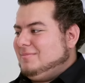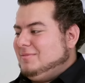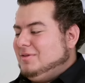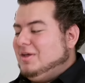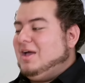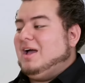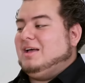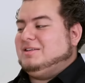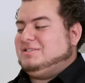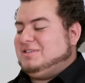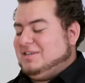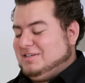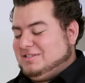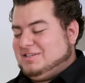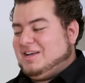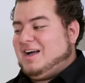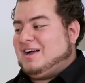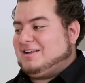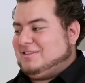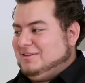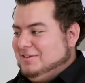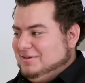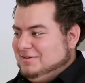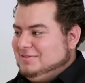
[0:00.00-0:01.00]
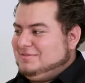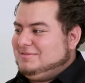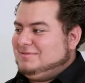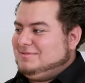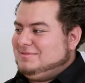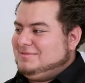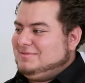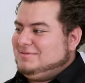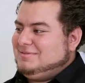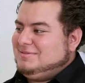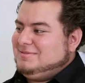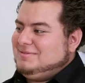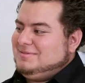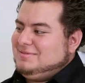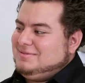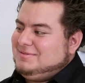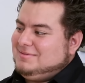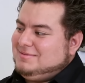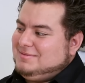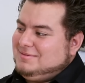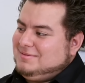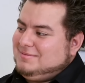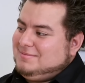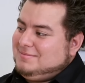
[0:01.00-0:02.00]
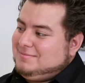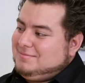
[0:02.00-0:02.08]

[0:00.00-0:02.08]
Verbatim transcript: right? Yes, and, exactly. And so these these